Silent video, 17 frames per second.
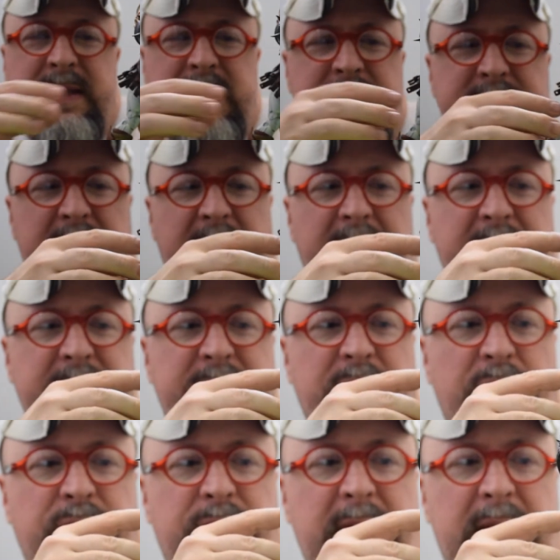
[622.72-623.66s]
tied
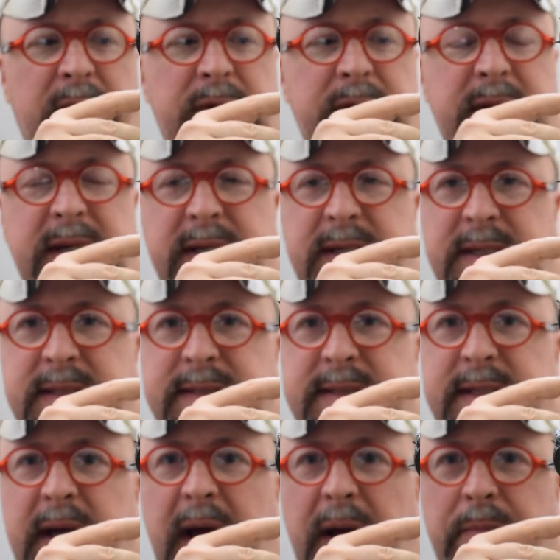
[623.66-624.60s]
around
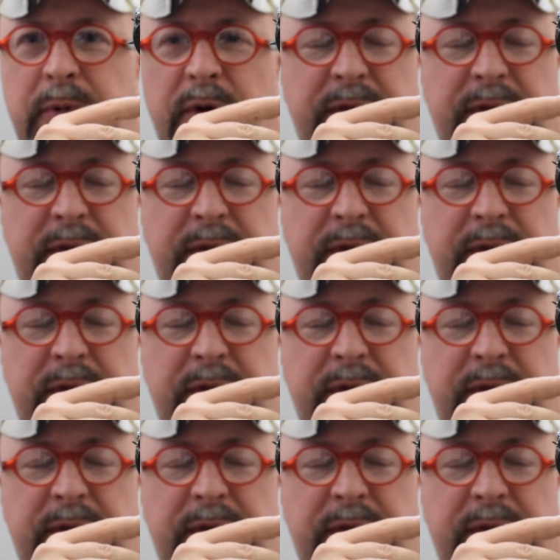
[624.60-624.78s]
his upper